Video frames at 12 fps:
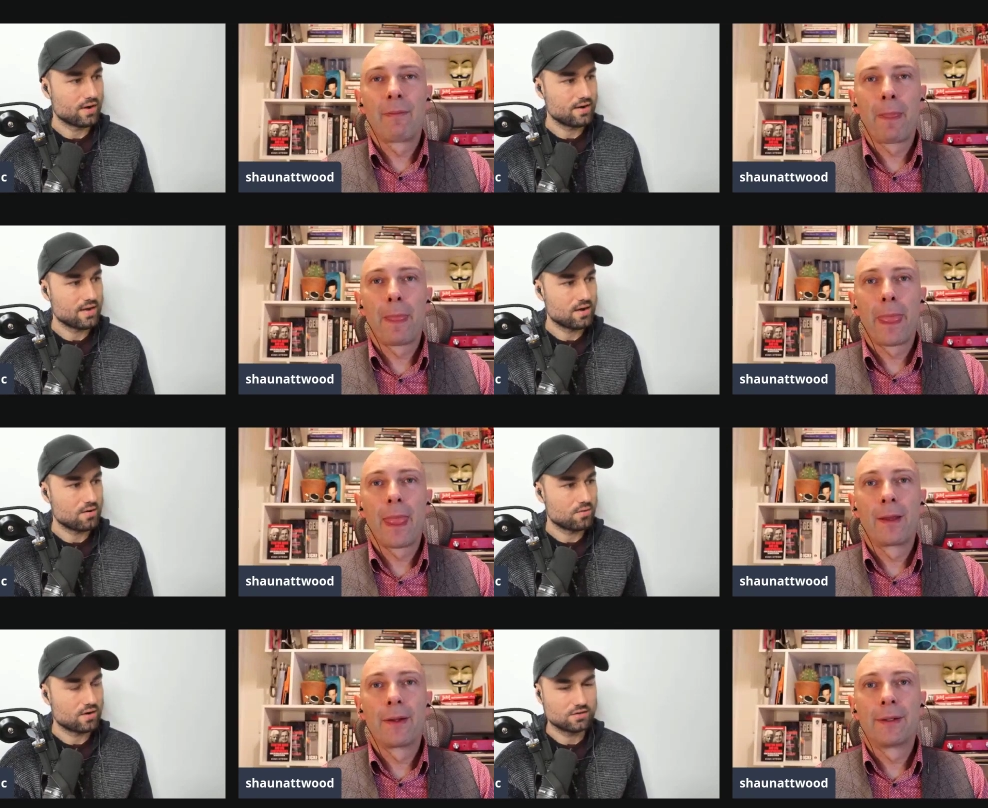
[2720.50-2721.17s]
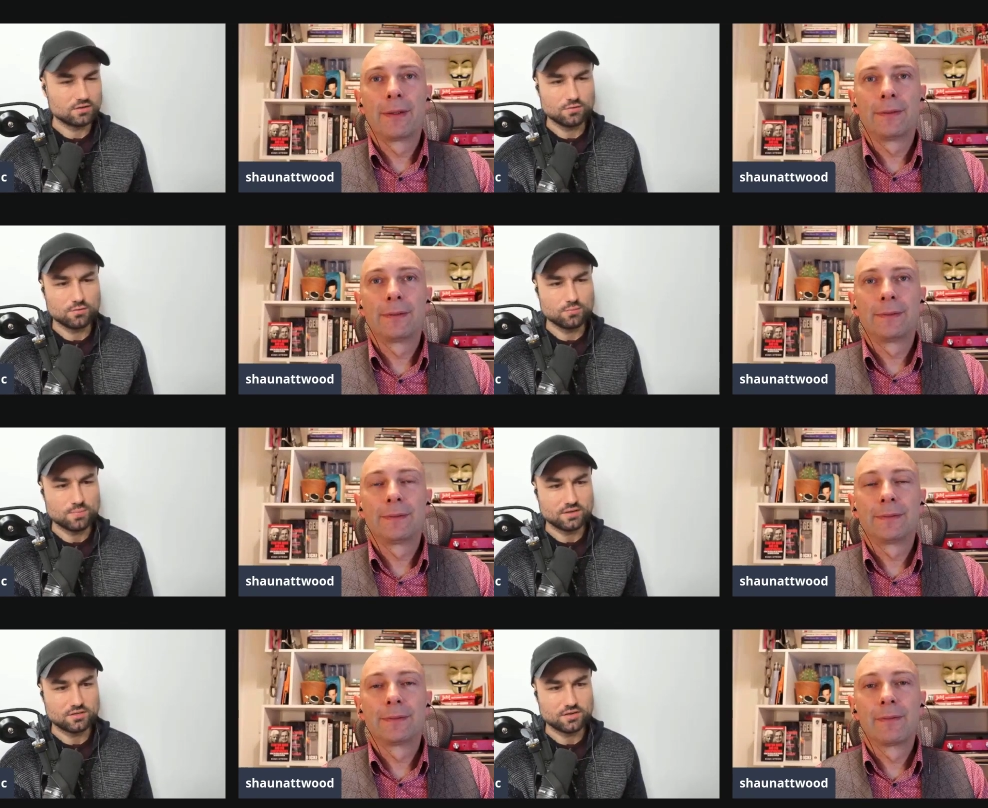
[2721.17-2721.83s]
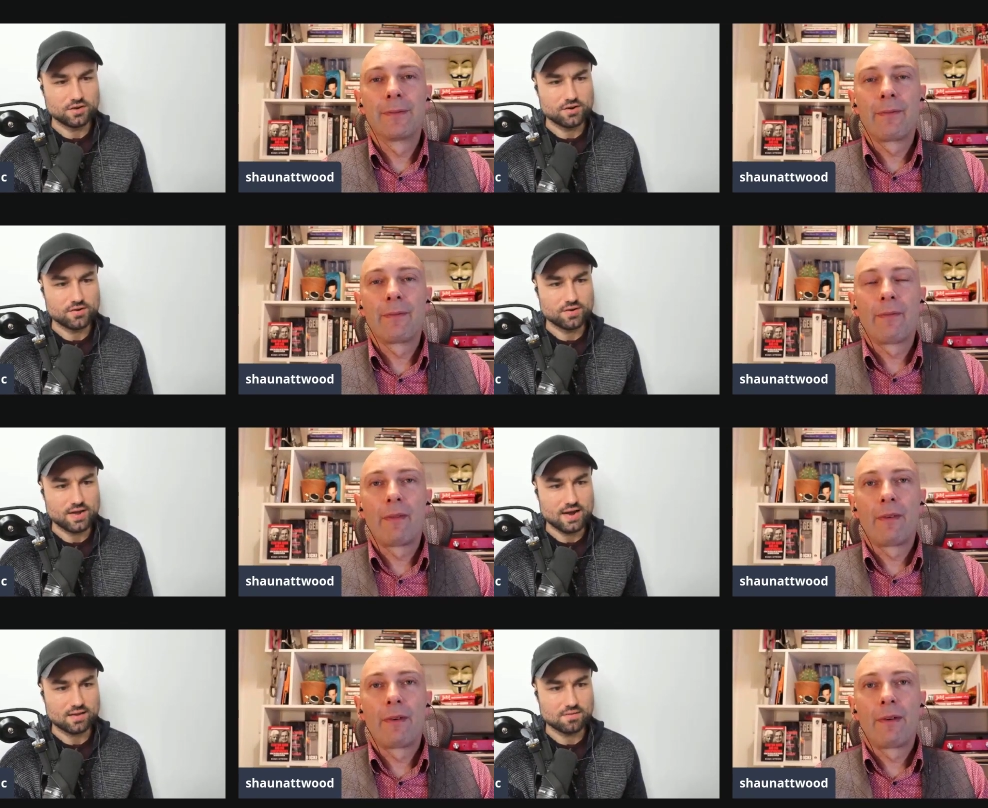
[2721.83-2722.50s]
Speaker 1: right now, because you mentioned you're
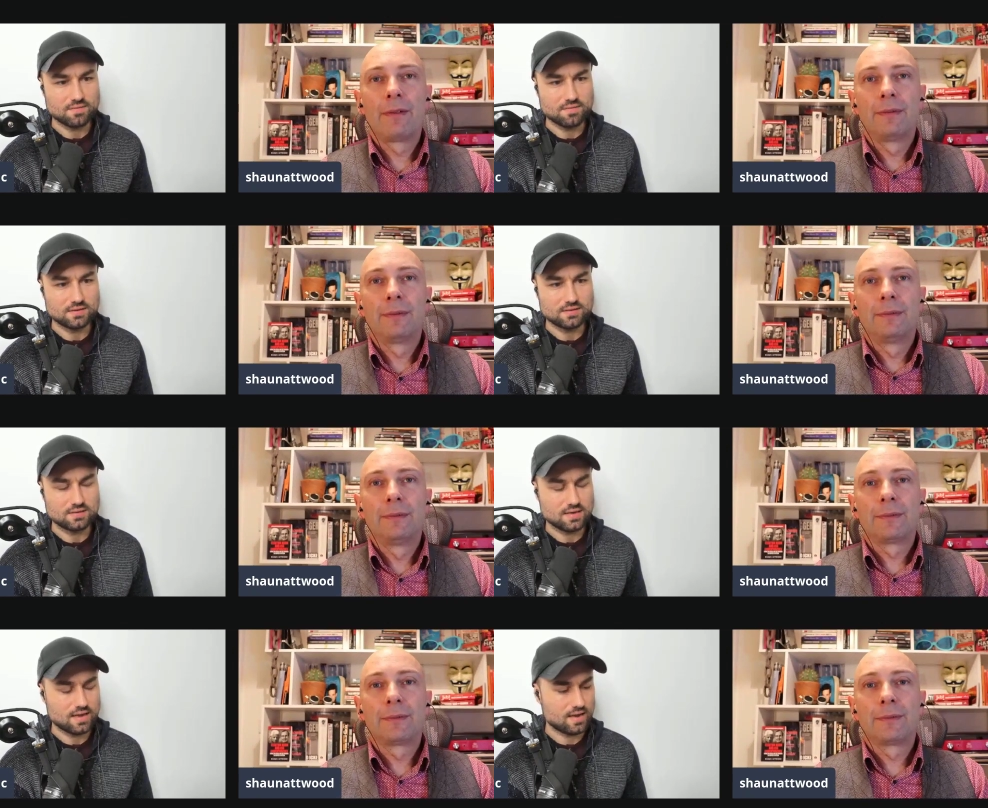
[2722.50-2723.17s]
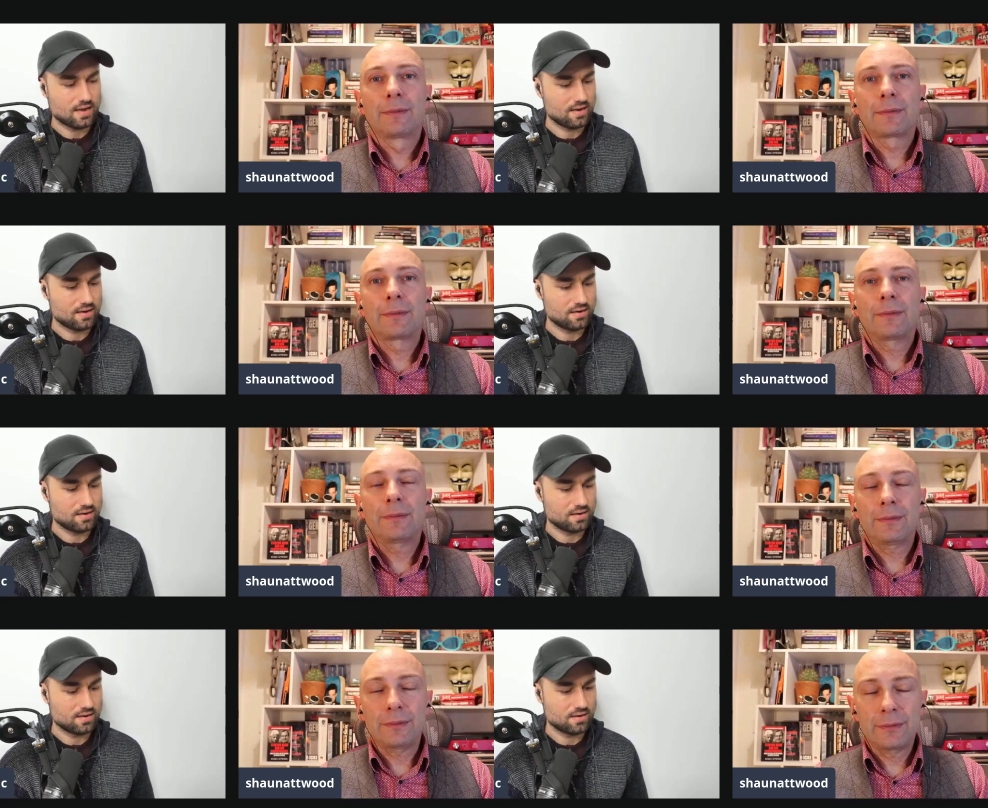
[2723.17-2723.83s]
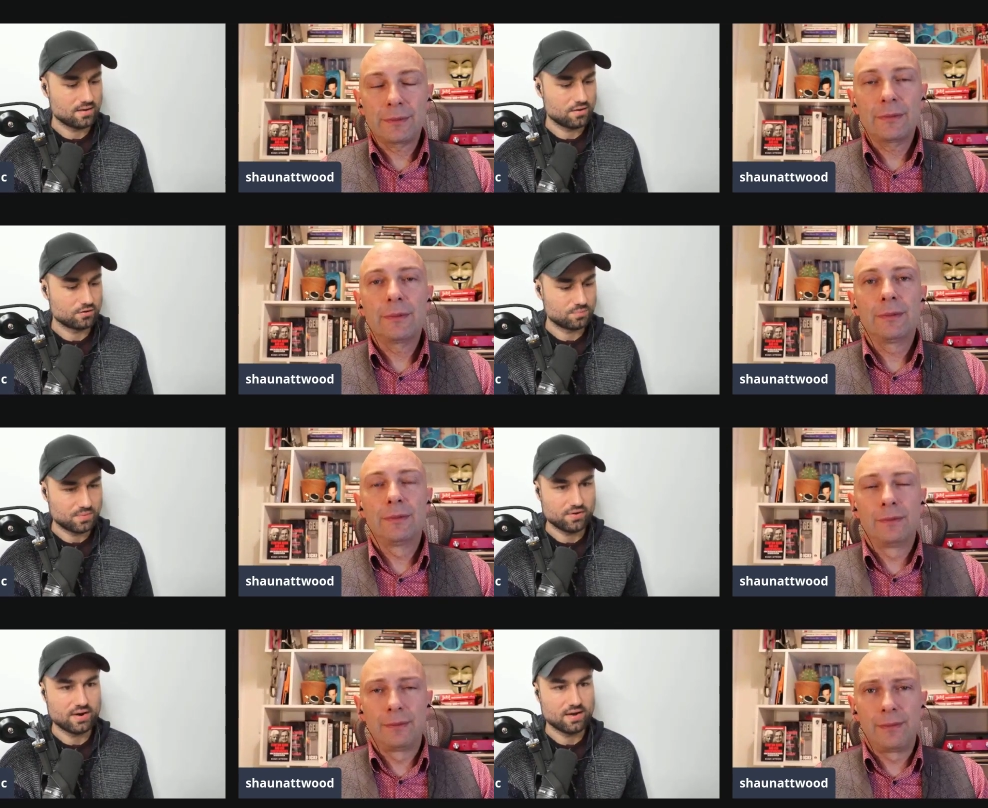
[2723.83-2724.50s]
an activist and uh, you're
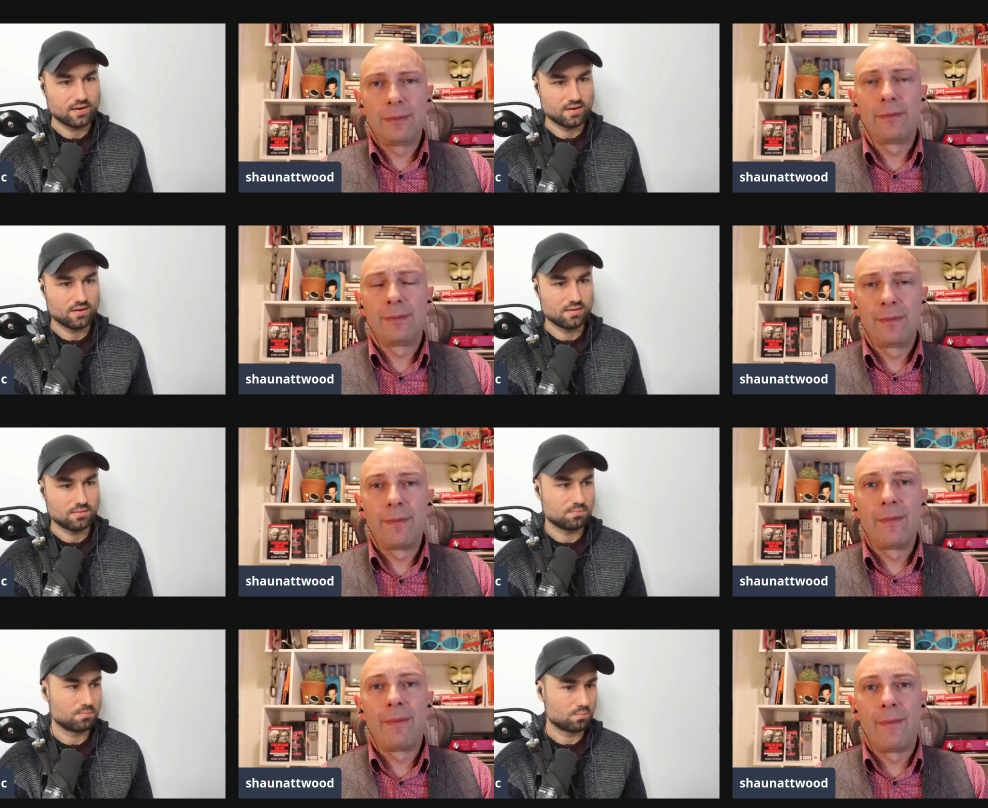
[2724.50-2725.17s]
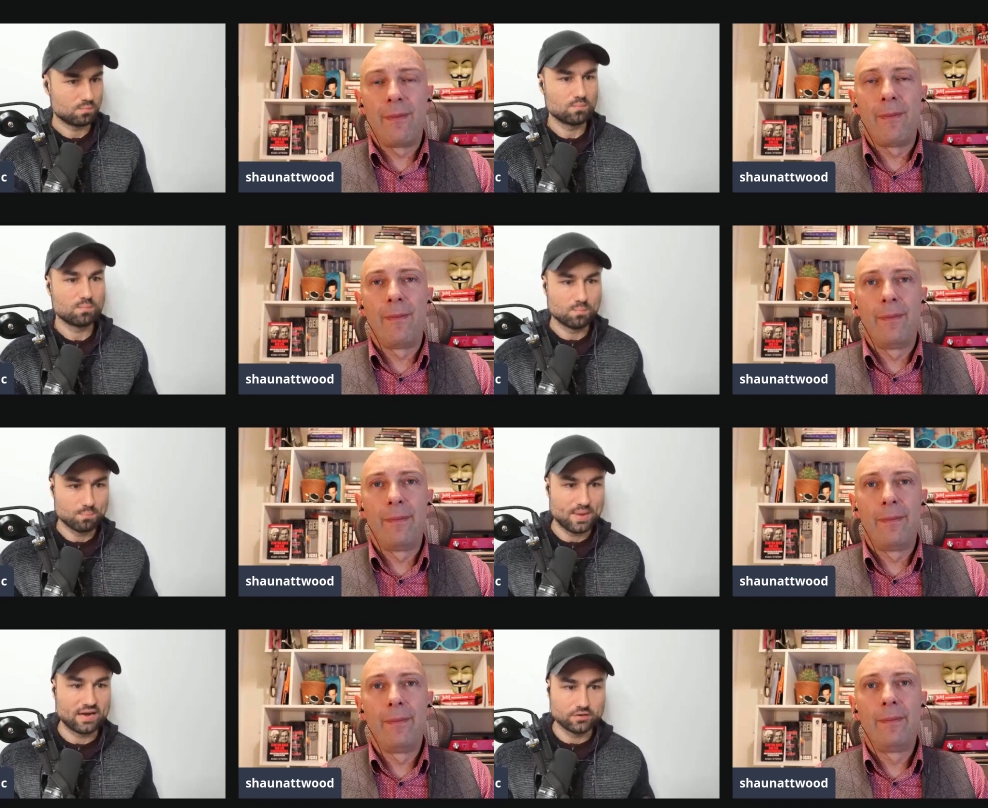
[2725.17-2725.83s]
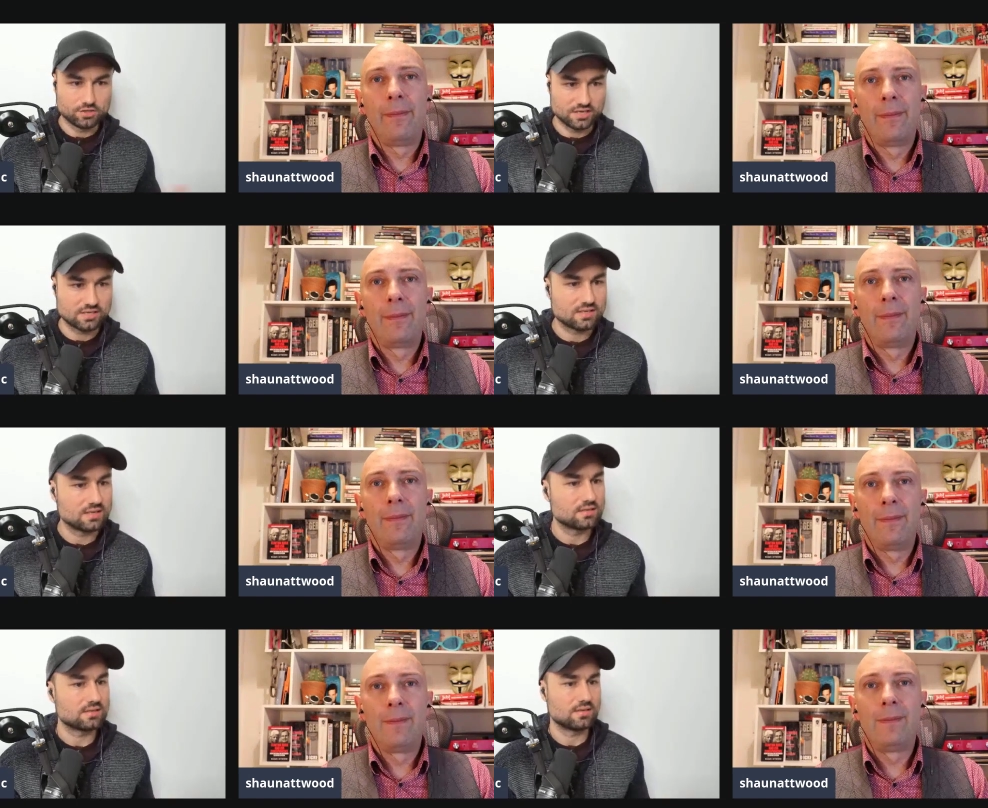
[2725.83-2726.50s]
spearheading better
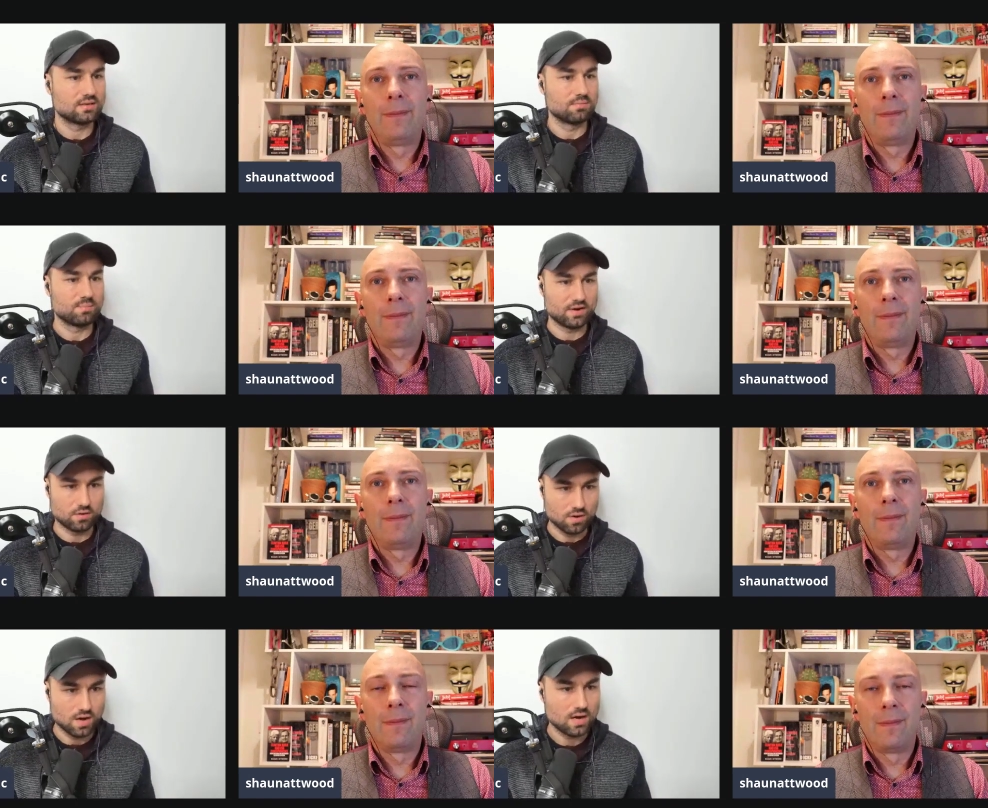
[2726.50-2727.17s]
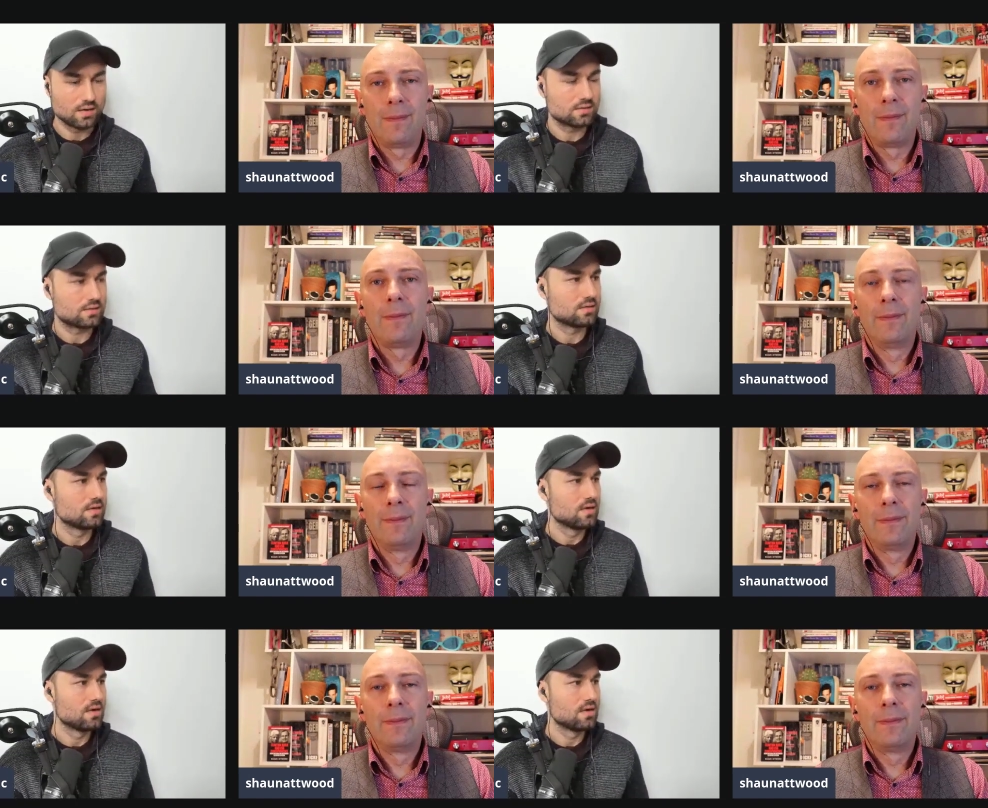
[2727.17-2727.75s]
justice and better laws,